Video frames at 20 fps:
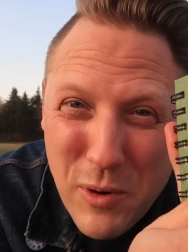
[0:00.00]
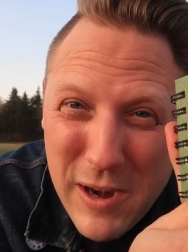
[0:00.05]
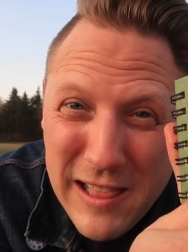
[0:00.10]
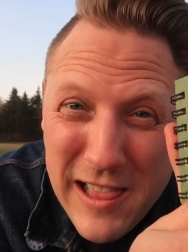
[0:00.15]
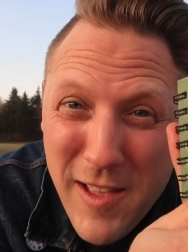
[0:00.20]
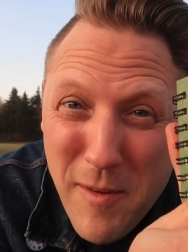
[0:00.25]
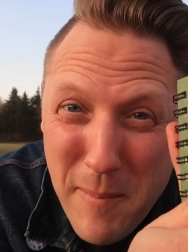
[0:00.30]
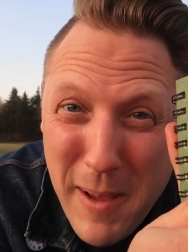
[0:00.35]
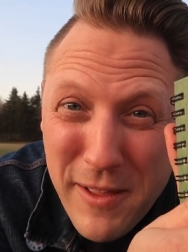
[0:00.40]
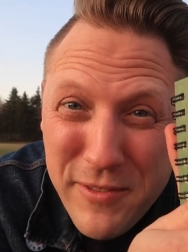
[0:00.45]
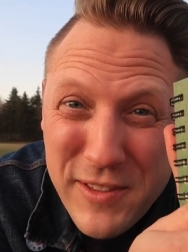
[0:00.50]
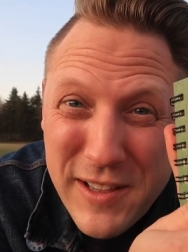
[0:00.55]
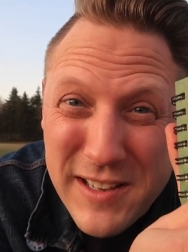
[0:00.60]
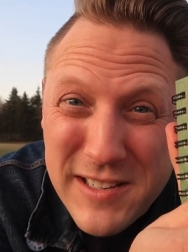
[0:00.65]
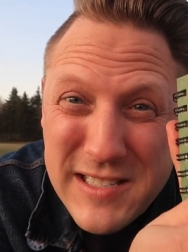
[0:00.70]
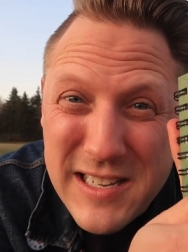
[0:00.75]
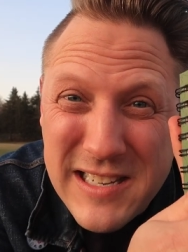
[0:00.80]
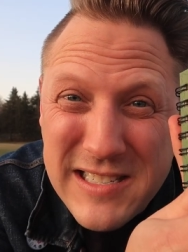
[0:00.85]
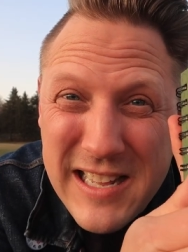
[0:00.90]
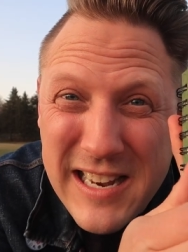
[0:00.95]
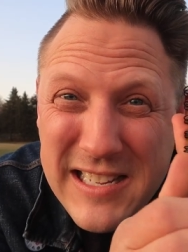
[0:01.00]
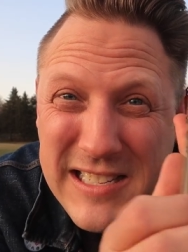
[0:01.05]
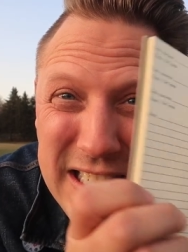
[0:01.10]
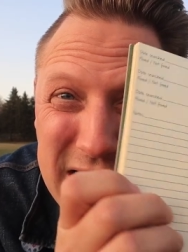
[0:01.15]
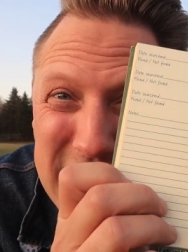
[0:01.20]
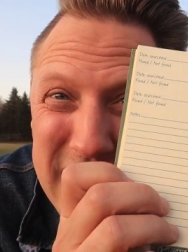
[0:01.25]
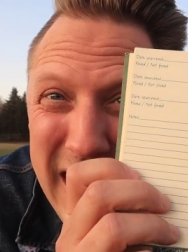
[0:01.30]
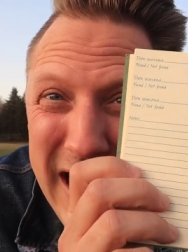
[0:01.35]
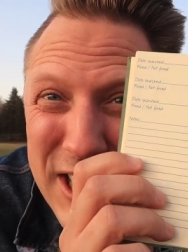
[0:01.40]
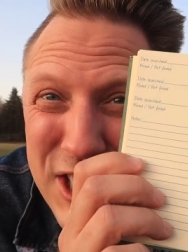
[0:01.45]
What I love about this is that it's
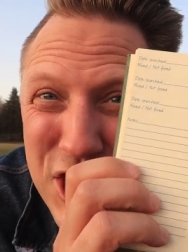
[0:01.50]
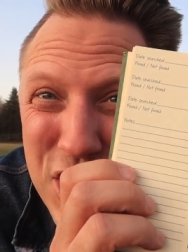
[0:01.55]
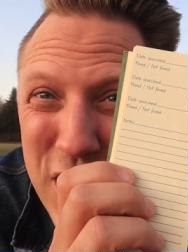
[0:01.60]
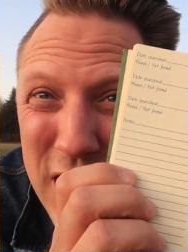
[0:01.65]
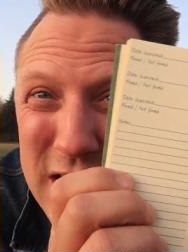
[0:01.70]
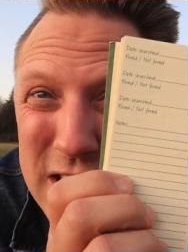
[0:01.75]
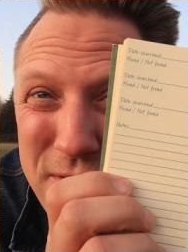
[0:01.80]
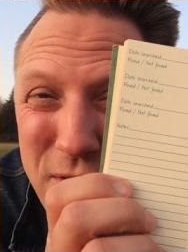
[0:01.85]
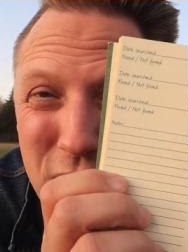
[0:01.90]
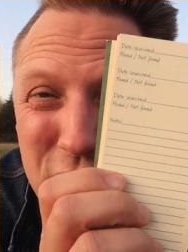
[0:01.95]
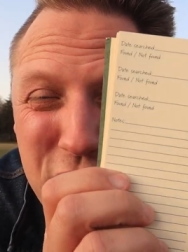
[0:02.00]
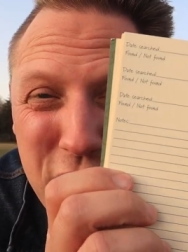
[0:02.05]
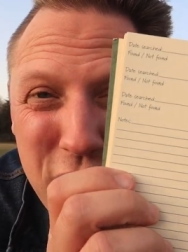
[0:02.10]
designed just for